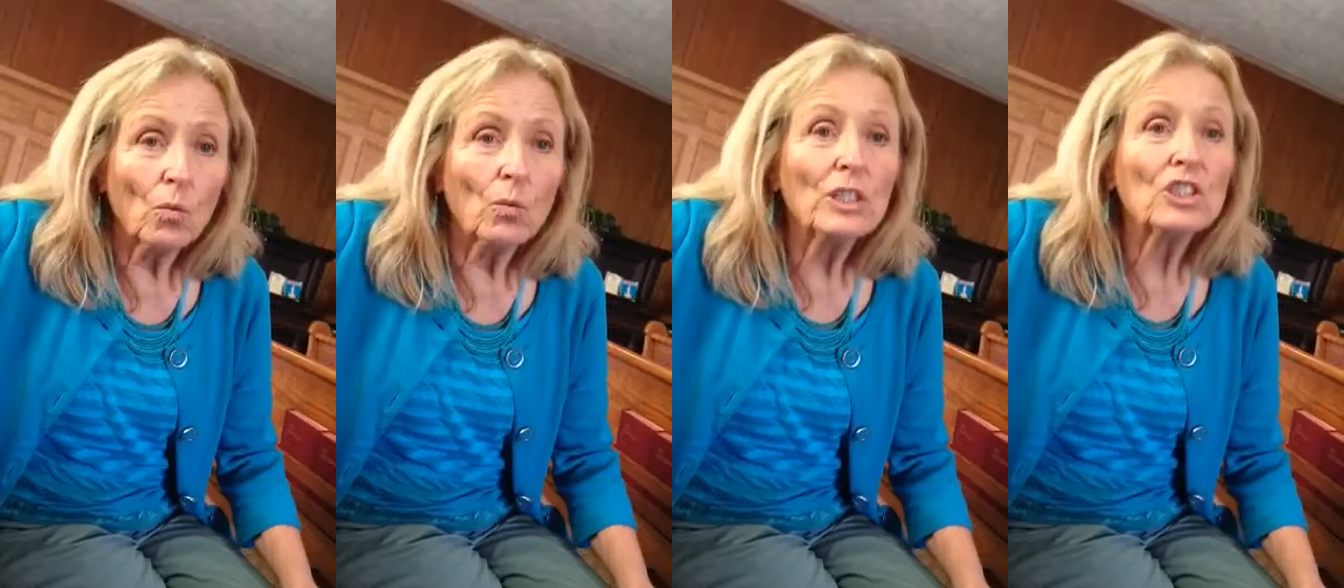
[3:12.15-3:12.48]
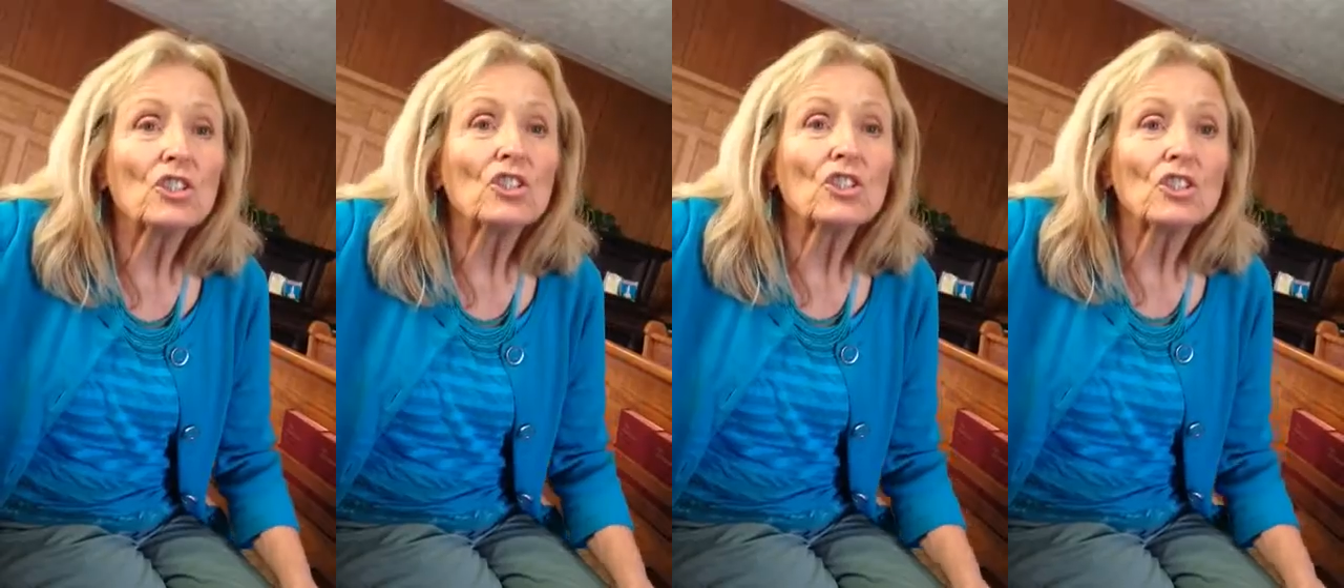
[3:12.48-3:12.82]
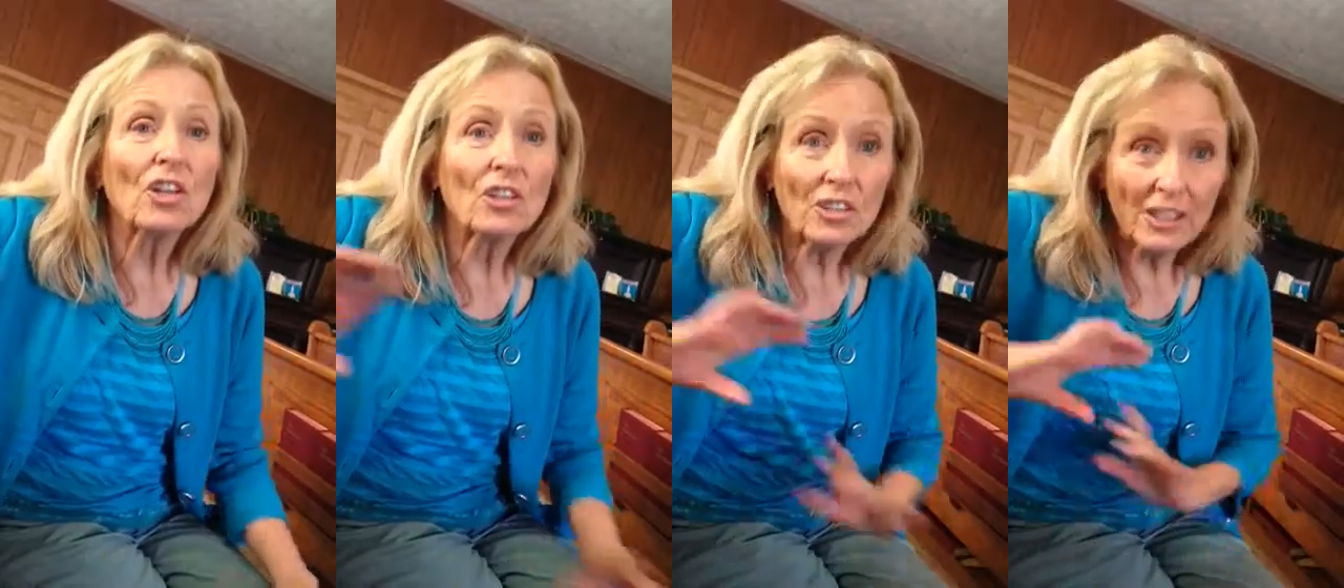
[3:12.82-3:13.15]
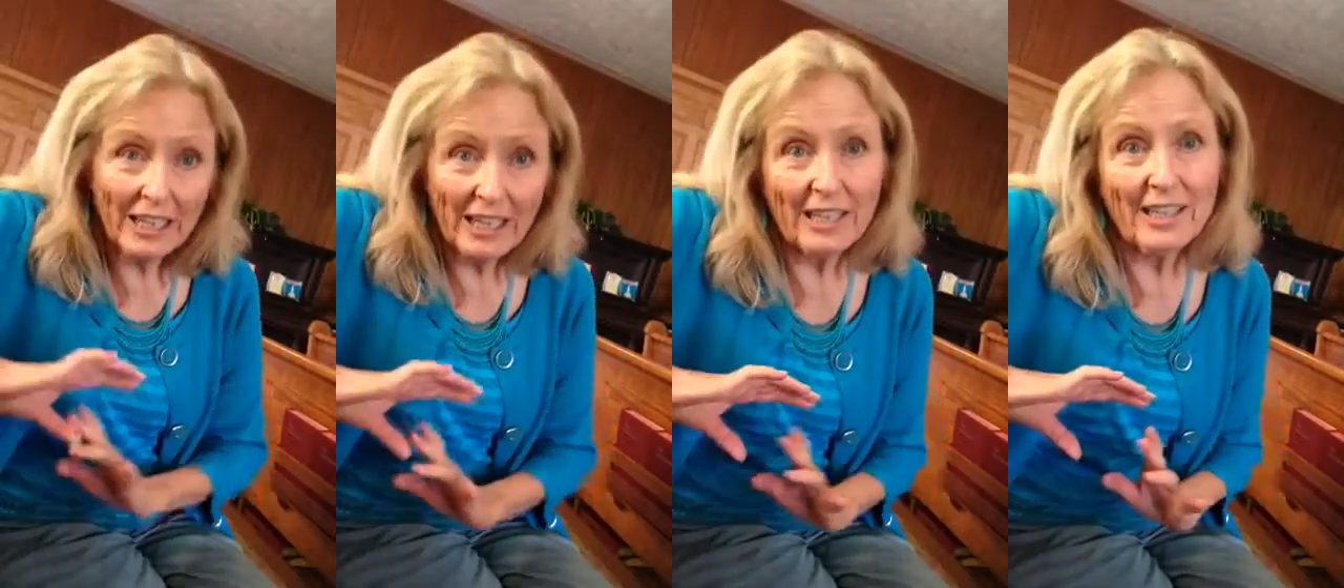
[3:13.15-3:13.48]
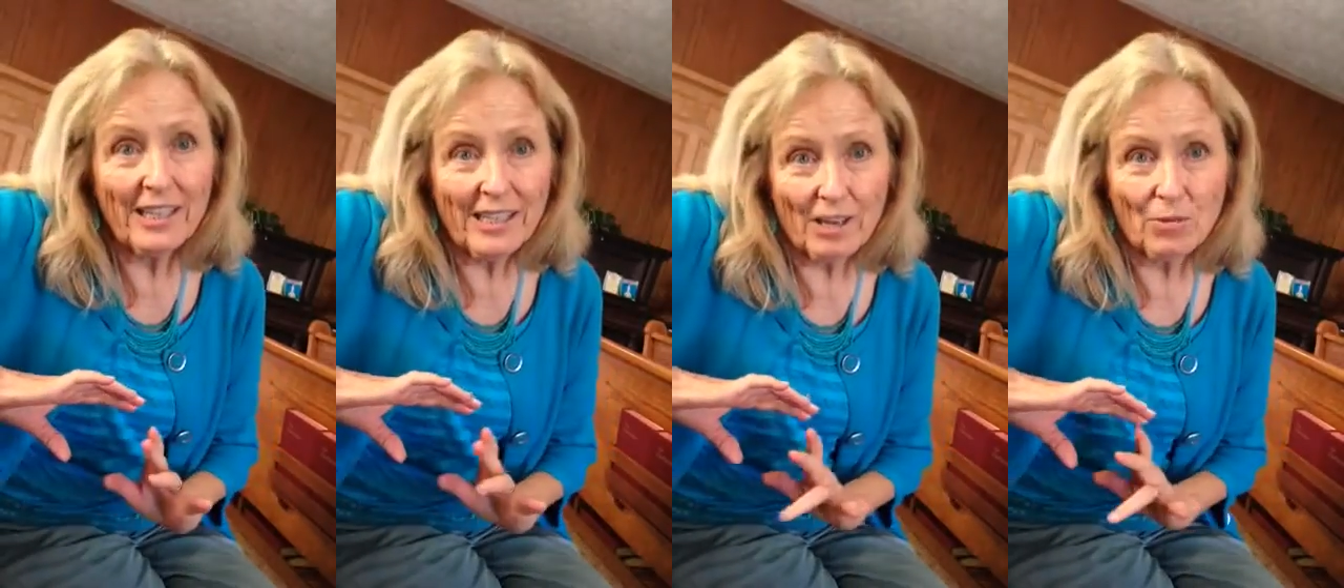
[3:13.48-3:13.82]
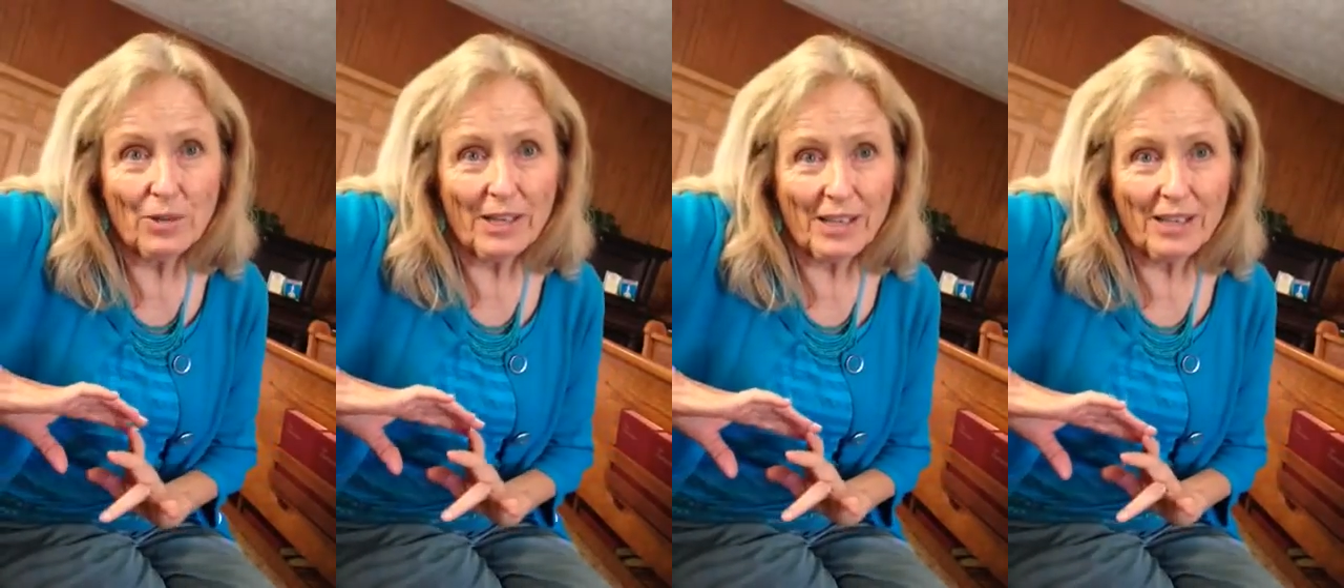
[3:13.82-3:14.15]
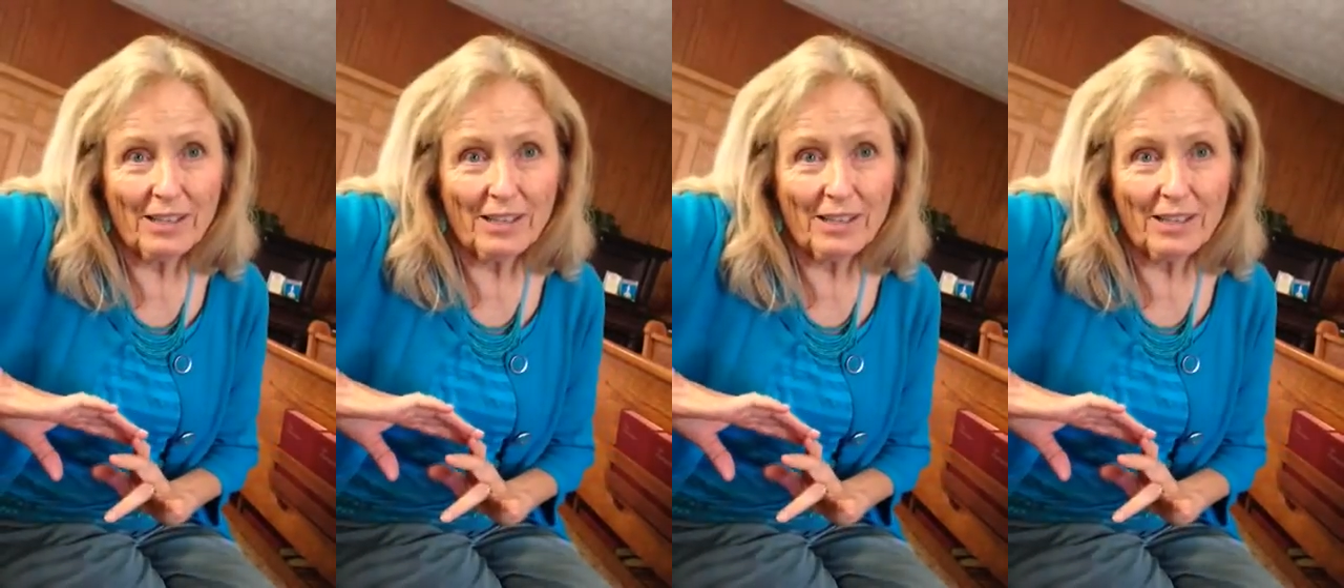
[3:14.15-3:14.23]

We just started heading that way.